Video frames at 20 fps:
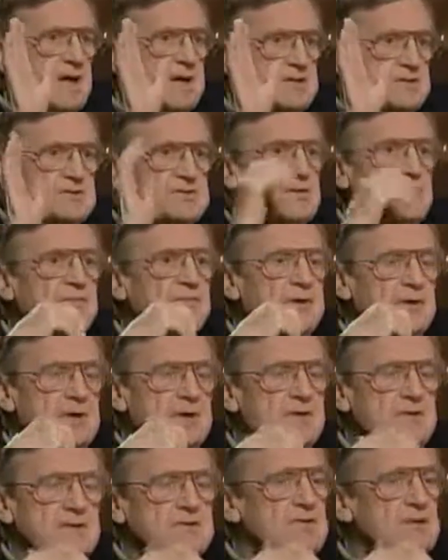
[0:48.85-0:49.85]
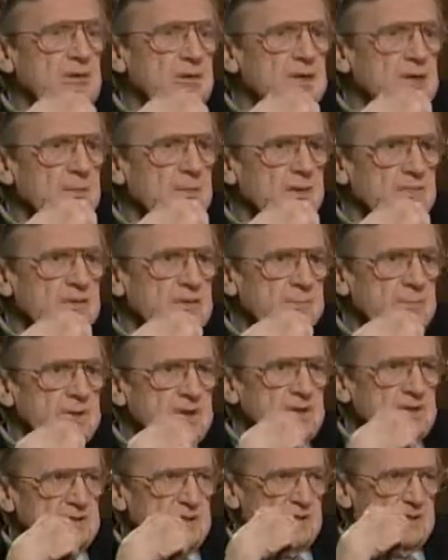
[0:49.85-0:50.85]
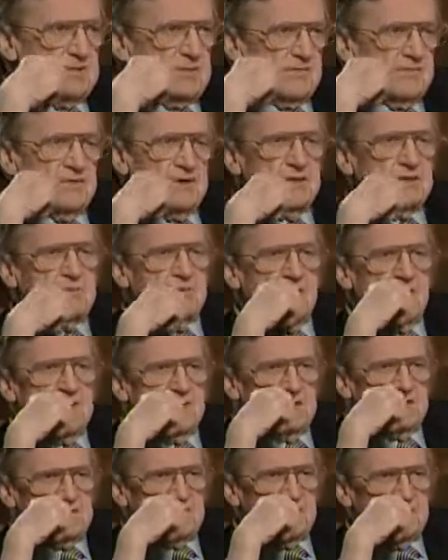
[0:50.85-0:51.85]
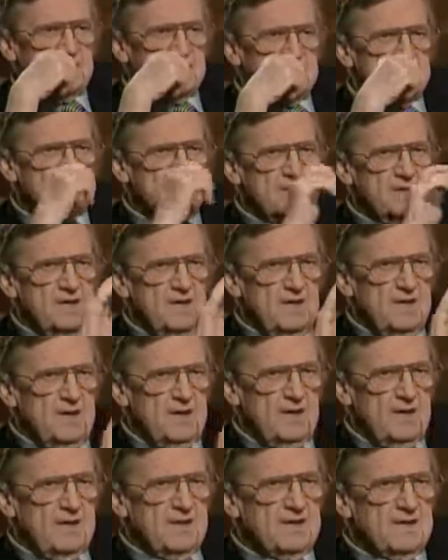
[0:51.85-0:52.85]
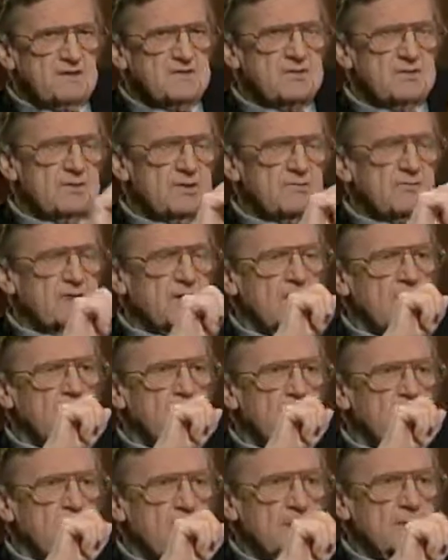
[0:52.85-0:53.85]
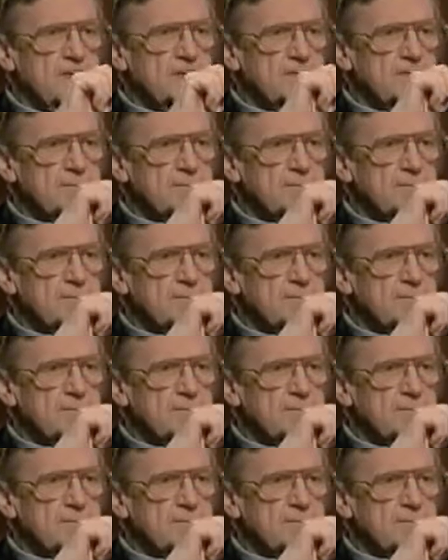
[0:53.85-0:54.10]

I just don't think anything's going to come of it, because I don't think Iran intends any sort of a compromise.